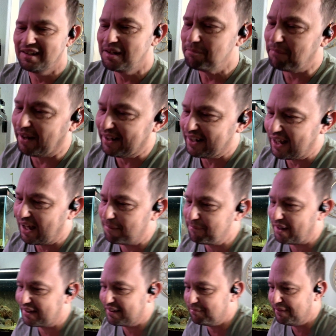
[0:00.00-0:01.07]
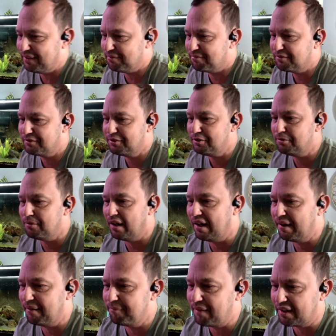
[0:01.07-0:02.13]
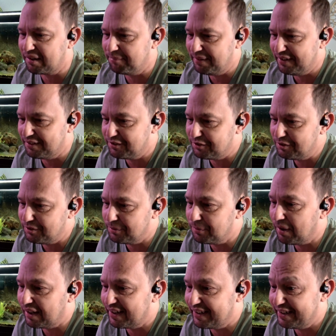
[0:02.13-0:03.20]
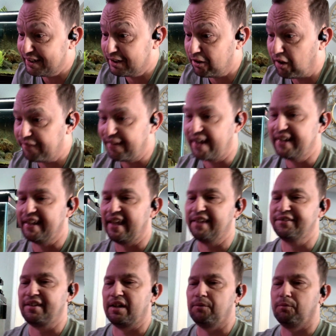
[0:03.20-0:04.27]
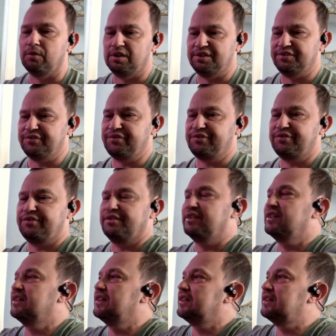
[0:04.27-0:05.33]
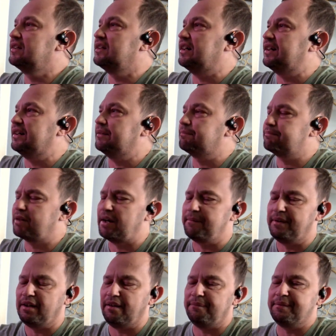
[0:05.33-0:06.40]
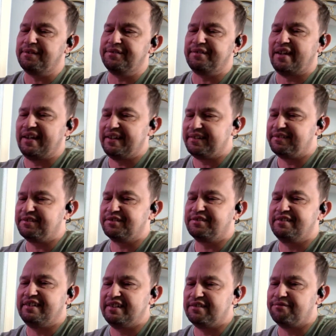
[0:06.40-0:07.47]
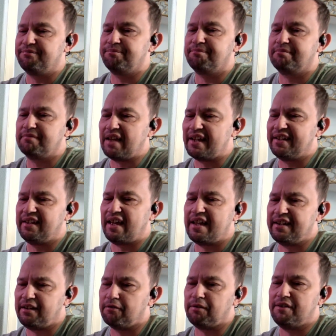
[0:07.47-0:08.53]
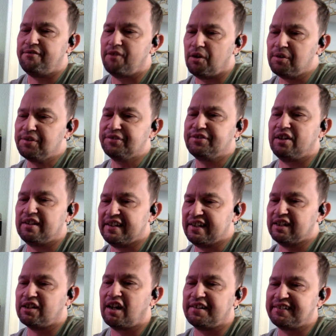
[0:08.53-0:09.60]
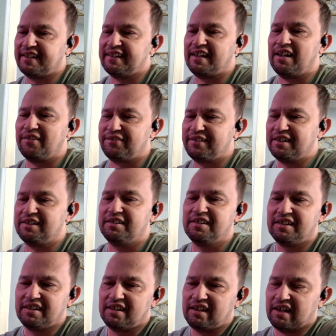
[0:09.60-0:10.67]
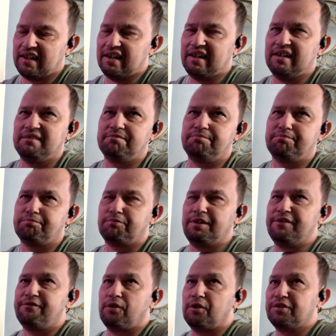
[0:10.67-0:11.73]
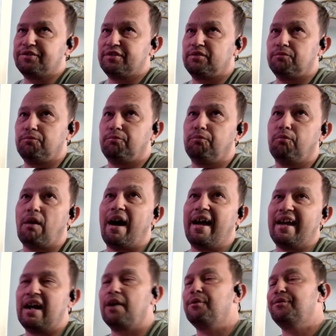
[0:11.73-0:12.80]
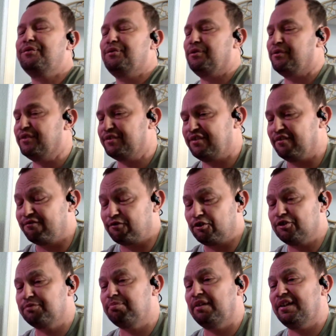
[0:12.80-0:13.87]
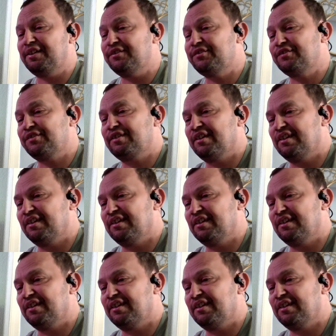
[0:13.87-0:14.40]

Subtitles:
But I'm not going to be too geared on that as I was, primarily because I just need to refocus on getting content out there, refocus on why I was doing this in the first place.